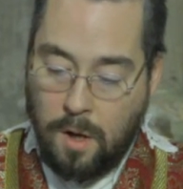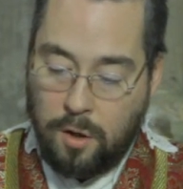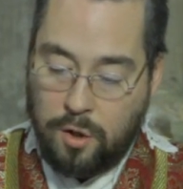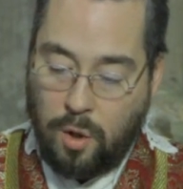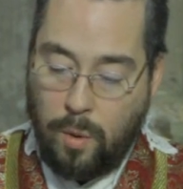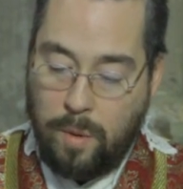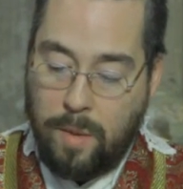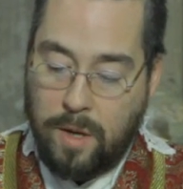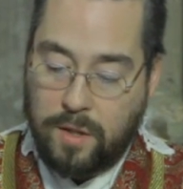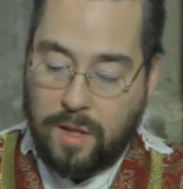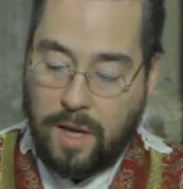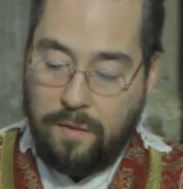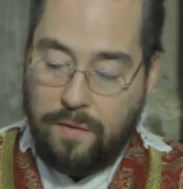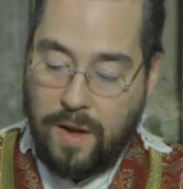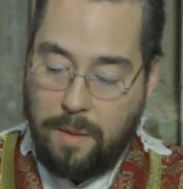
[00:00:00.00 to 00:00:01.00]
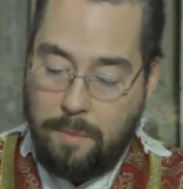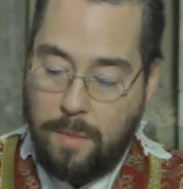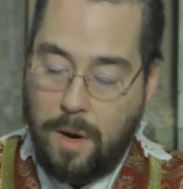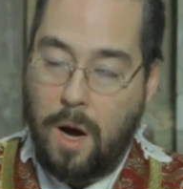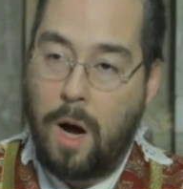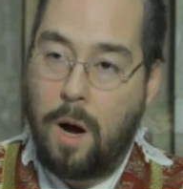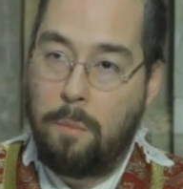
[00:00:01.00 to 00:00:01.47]
So we must give
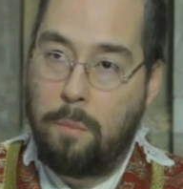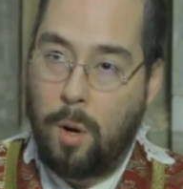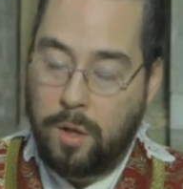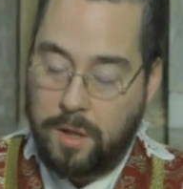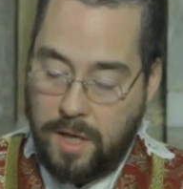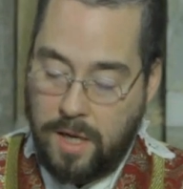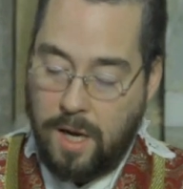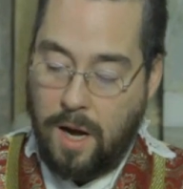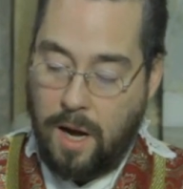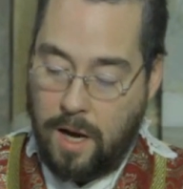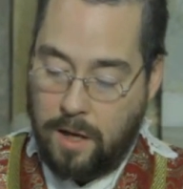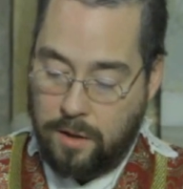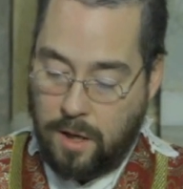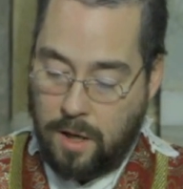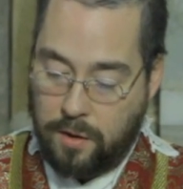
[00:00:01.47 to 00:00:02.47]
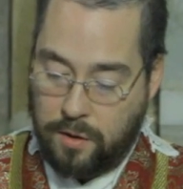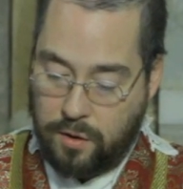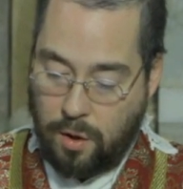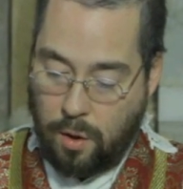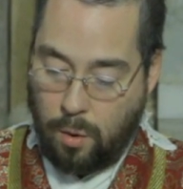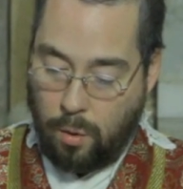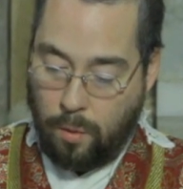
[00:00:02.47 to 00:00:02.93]
him our body and our
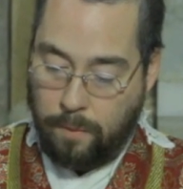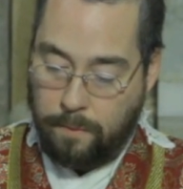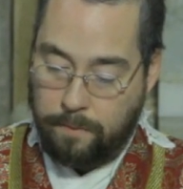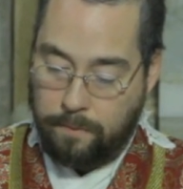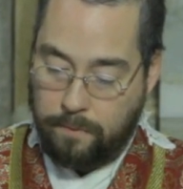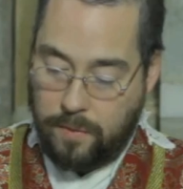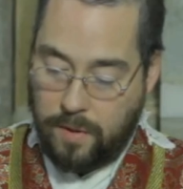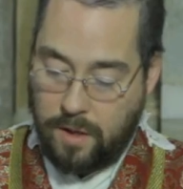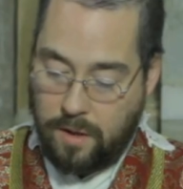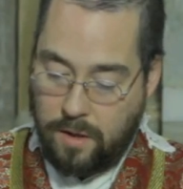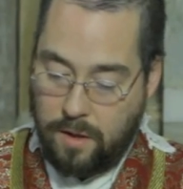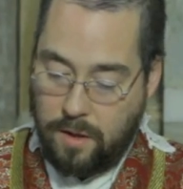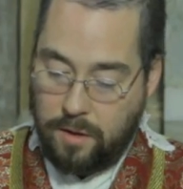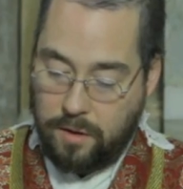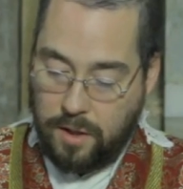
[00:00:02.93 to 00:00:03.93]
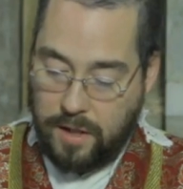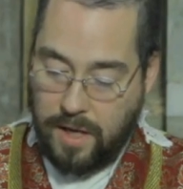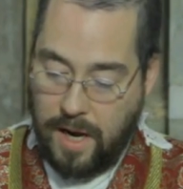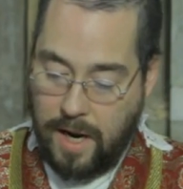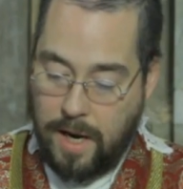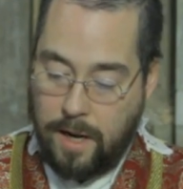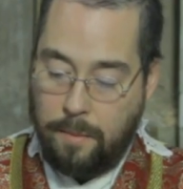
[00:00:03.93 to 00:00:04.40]
soul.
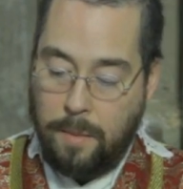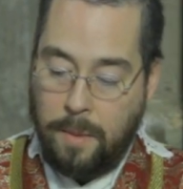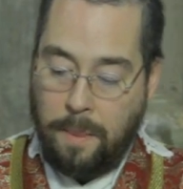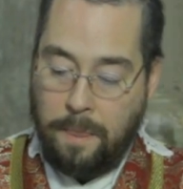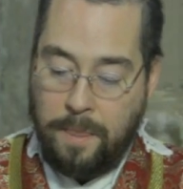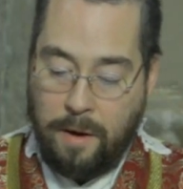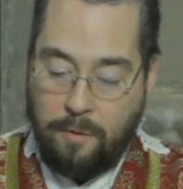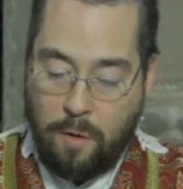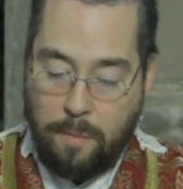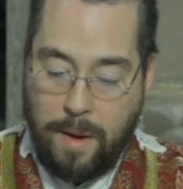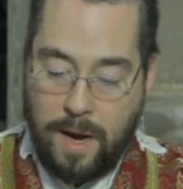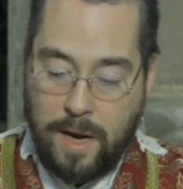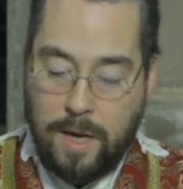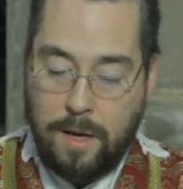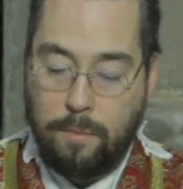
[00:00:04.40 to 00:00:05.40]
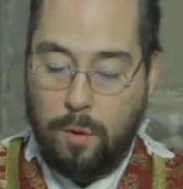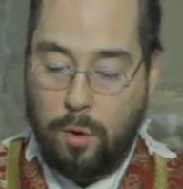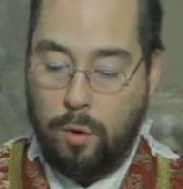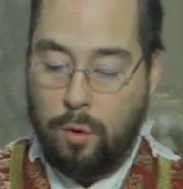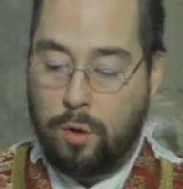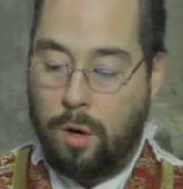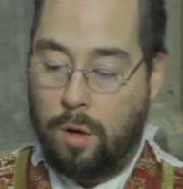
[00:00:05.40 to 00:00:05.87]
Today, there are many
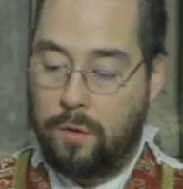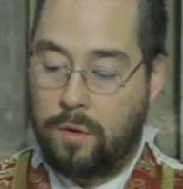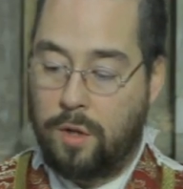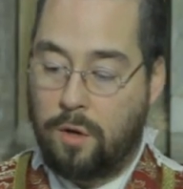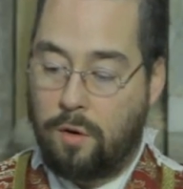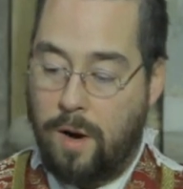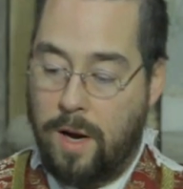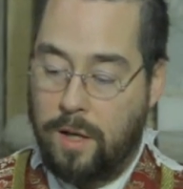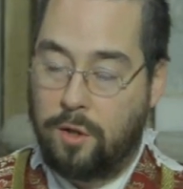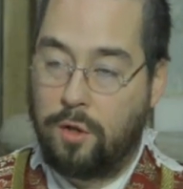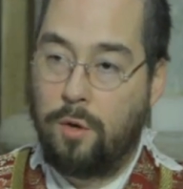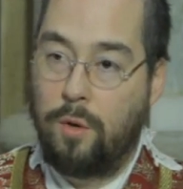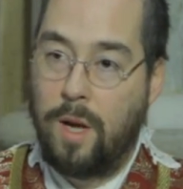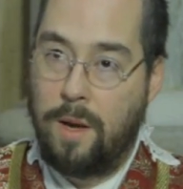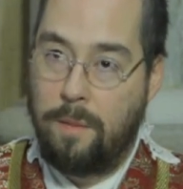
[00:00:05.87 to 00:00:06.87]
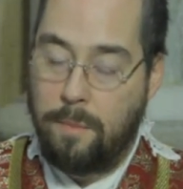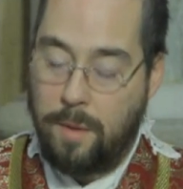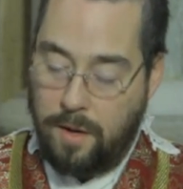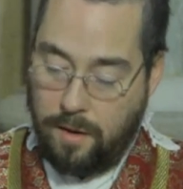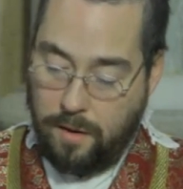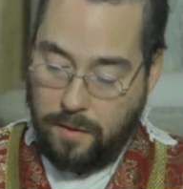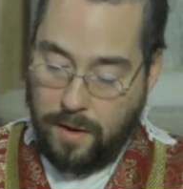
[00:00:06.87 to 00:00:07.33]
who consecrate to him,
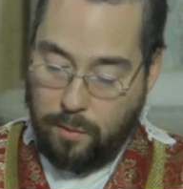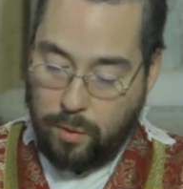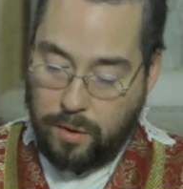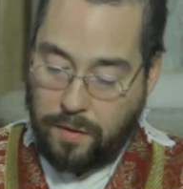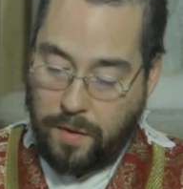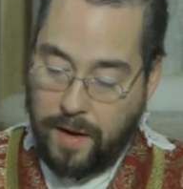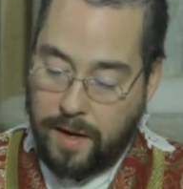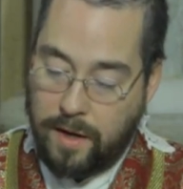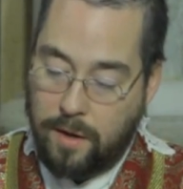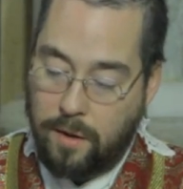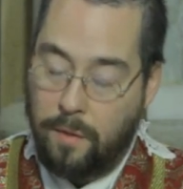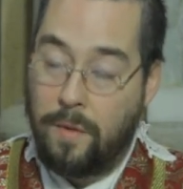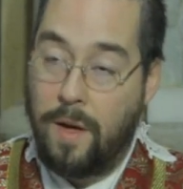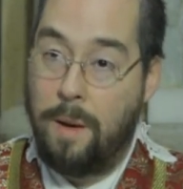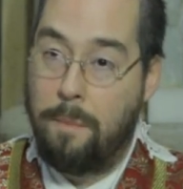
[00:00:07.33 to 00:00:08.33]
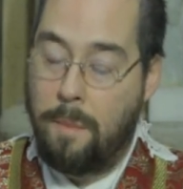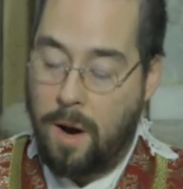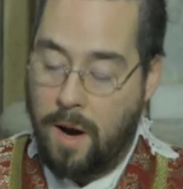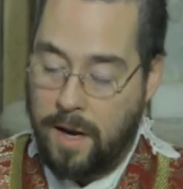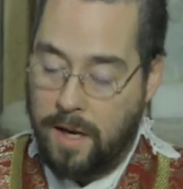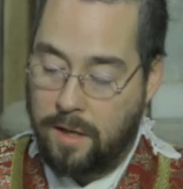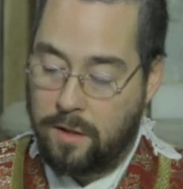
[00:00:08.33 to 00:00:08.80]
they would think, their
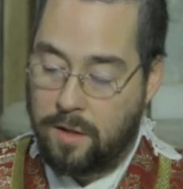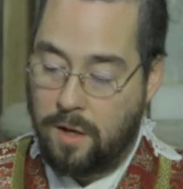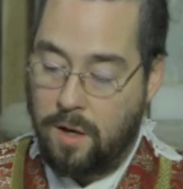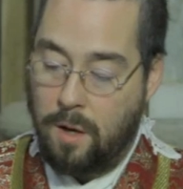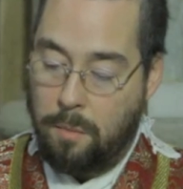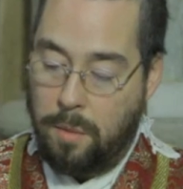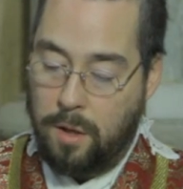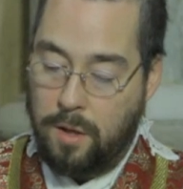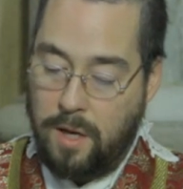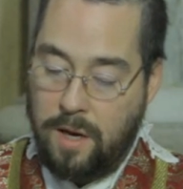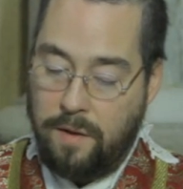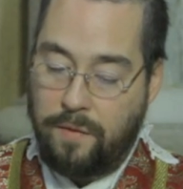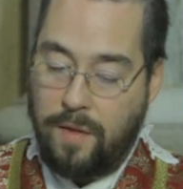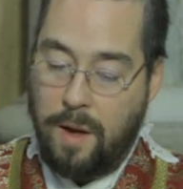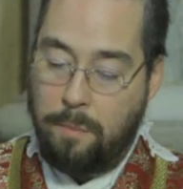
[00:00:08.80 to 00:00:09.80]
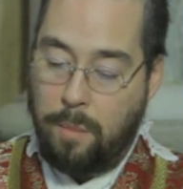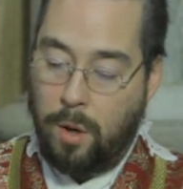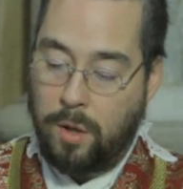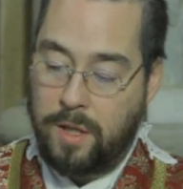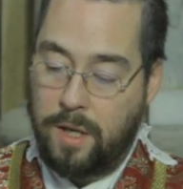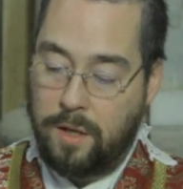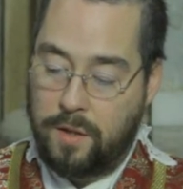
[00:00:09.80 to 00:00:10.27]
mind, but leave their
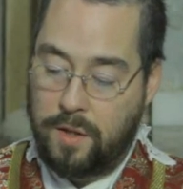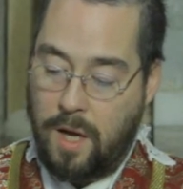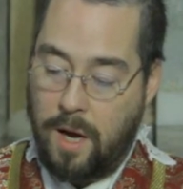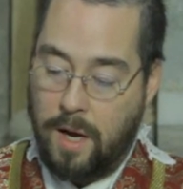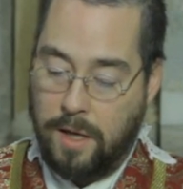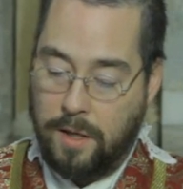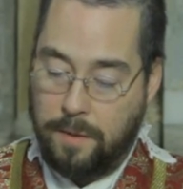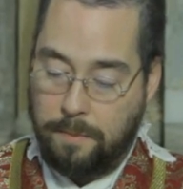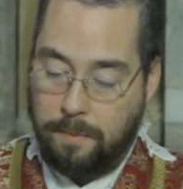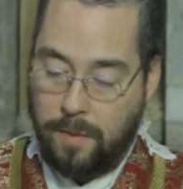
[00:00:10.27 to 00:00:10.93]
body aside